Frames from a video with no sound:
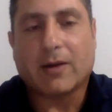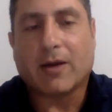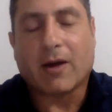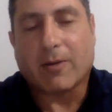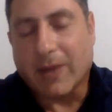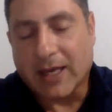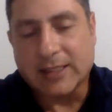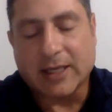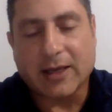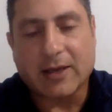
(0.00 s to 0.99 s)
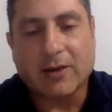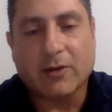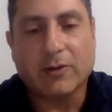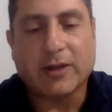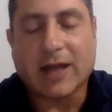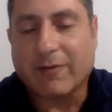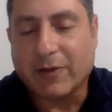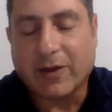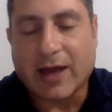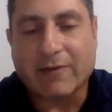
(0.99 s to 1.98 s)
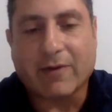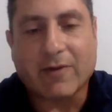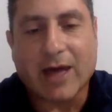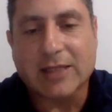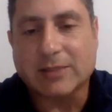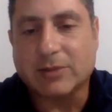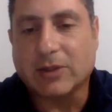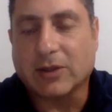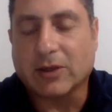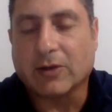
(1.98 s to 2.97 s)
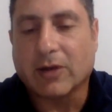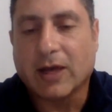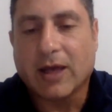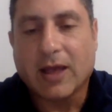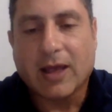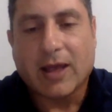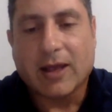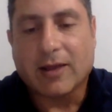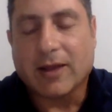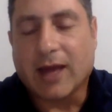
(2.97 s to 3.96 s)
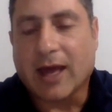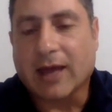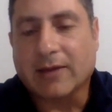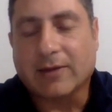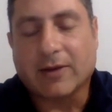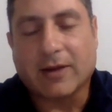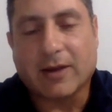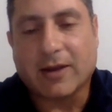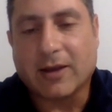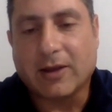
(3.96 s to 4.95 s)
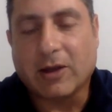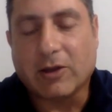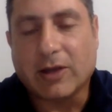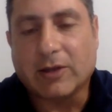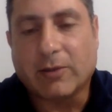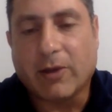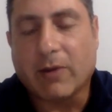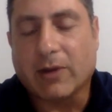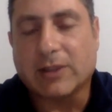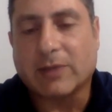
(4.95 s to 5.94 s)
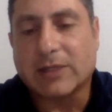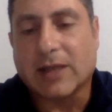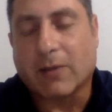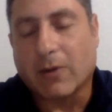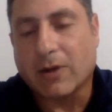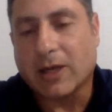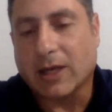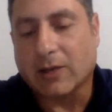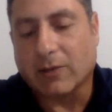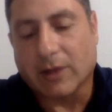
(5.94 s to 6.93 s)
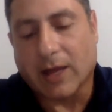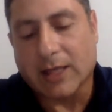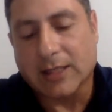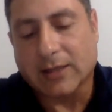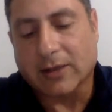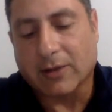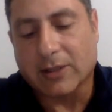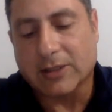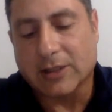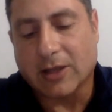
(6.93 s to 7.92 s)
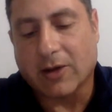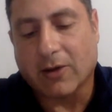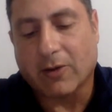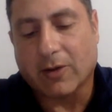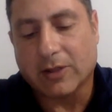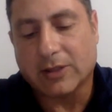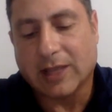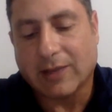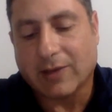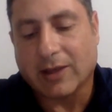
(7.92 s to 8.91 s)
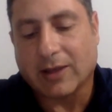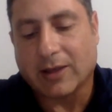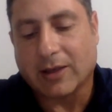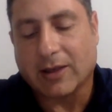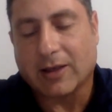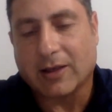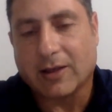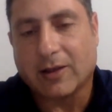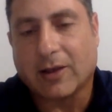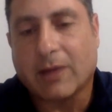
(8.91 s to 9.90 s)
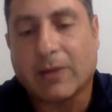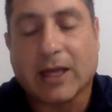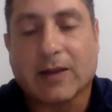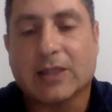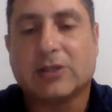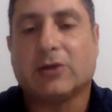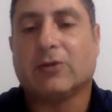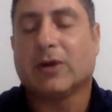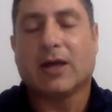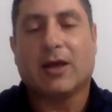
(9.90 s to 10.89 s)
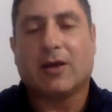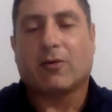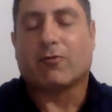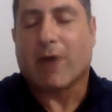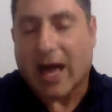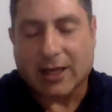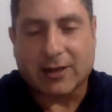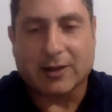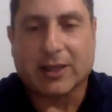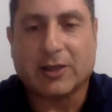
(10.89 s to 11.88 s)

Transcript: are amazing, who did everything I ever asked them to do. And you get to a point where something's not working, and you realize that there is no saving the company unless you radically